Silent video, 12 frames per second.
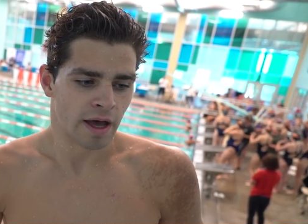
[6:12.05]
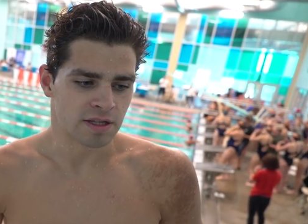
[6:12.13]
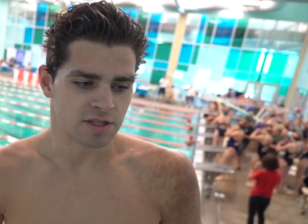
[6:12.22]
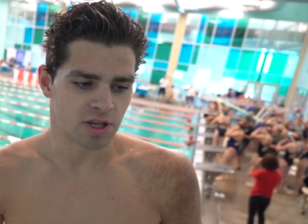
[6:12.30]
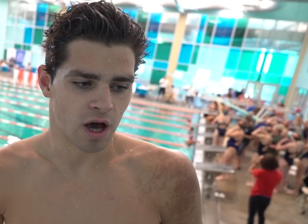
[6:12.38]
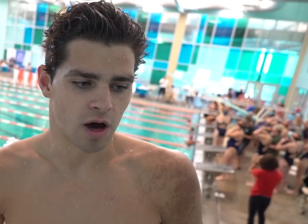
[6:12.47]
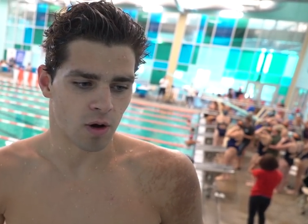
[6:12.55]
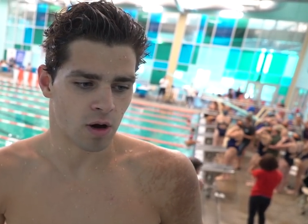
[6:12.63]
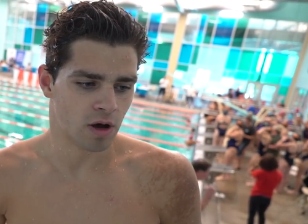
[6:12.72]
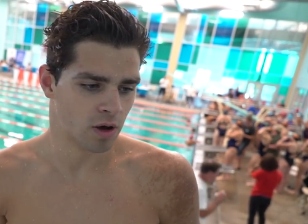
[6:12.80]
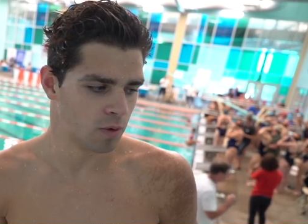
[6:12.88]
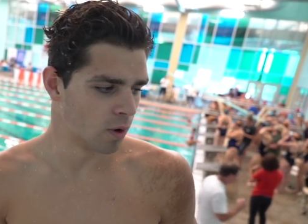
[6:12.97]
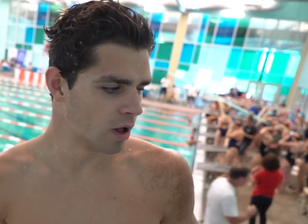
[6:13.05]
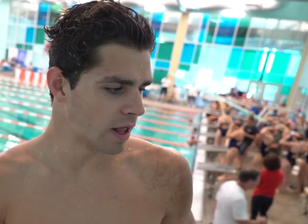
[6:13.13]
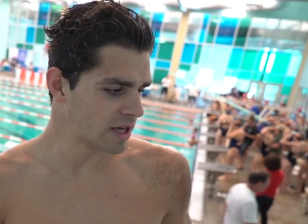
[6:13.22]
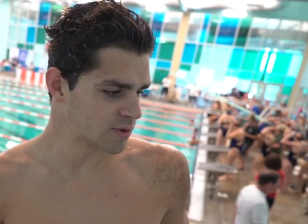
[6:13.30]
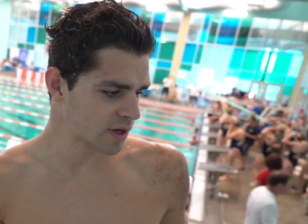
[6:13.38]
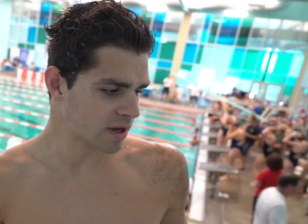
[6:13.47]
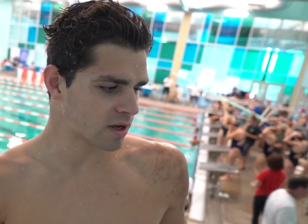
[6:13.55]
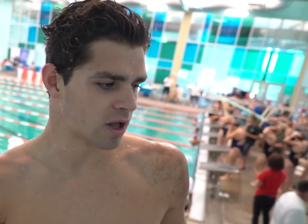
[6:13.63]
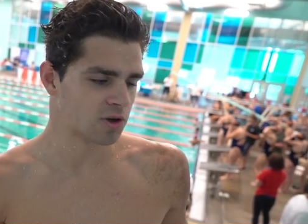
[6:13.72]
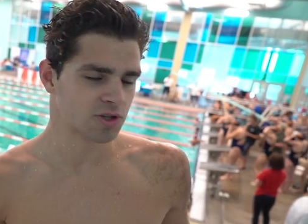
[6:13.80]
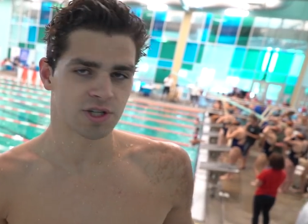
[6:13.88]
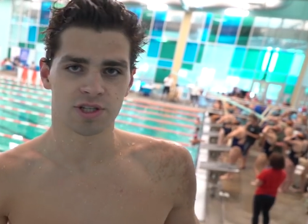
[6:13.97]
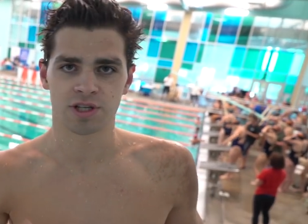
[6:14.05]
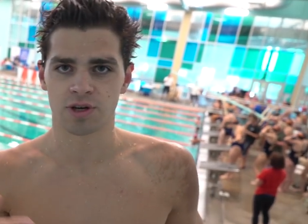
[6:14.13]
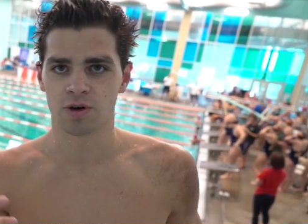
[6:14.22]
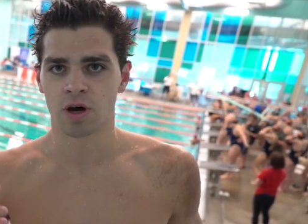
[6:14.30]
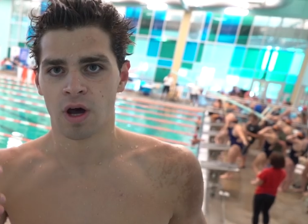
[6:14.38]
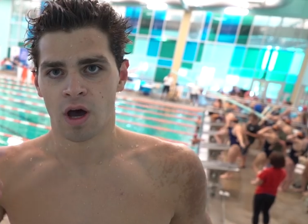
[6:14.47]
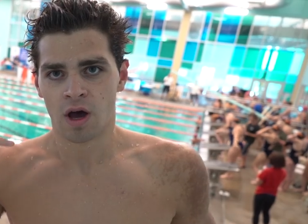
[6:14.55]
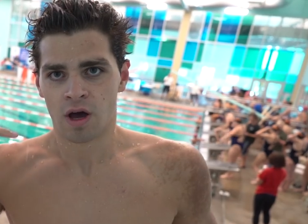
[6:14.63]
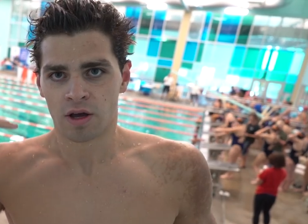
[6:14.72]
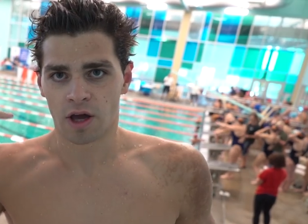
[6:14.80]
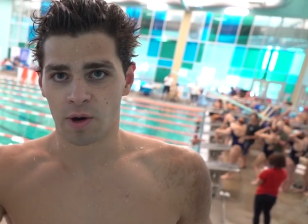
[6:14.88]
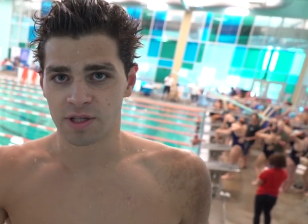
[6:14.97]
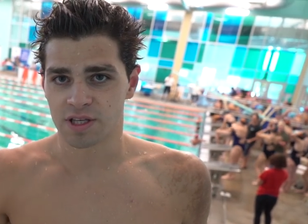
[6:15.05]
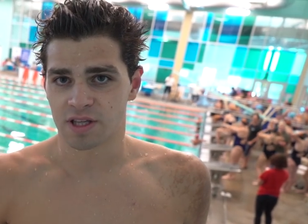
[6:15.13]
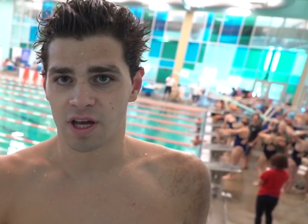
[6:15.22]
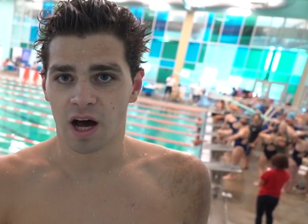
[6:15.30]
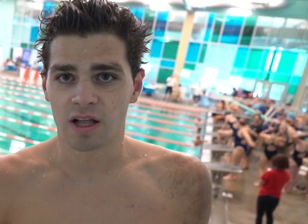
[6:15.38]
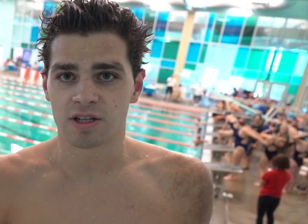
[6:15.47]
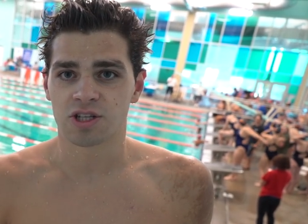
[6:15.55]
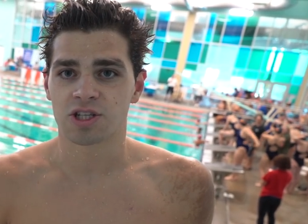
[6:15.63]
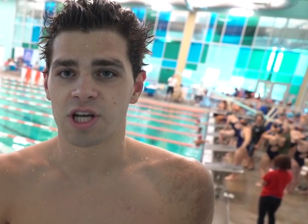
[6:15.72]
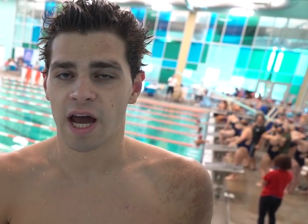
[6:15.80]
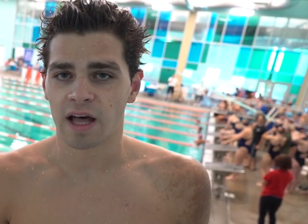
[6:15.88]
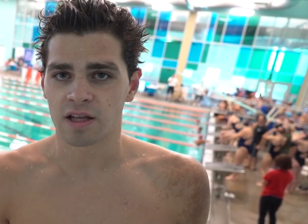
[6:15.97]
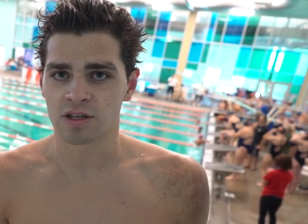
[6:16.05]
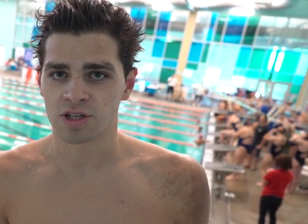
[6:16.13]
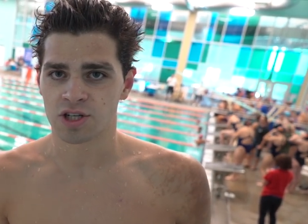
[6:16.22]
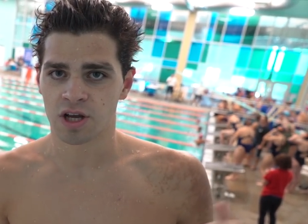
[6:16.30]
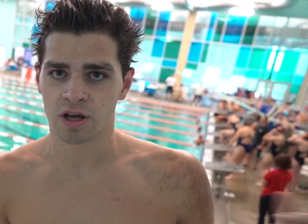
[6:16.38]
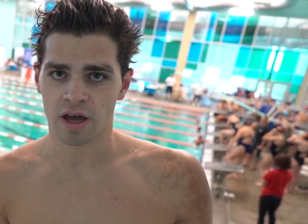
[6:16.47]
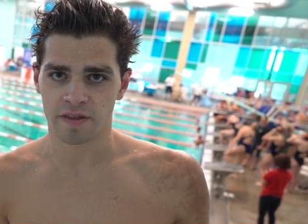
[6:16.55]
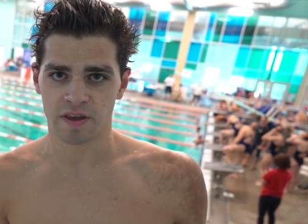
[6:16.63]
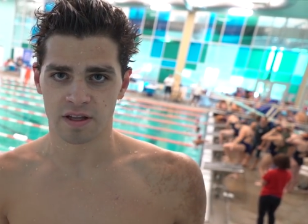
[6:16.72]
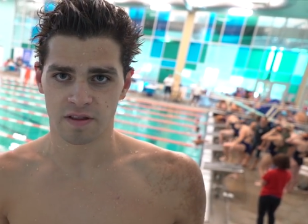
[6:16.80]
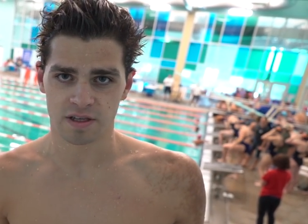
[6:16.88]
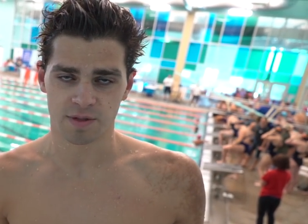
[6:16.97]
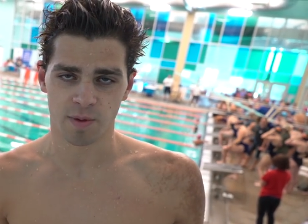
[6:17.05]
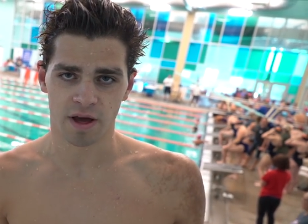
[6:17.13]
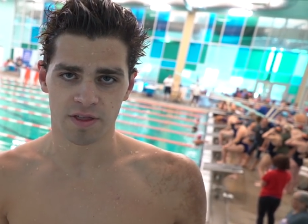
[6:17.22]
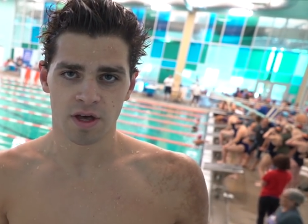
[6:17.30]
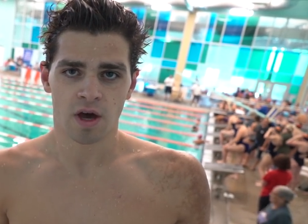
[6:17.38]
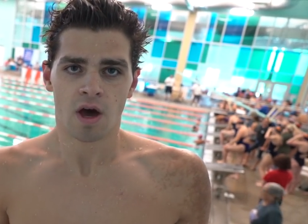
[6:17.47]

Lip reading: And so, we'll, as we get closer to going to the college challenge at the end of this month,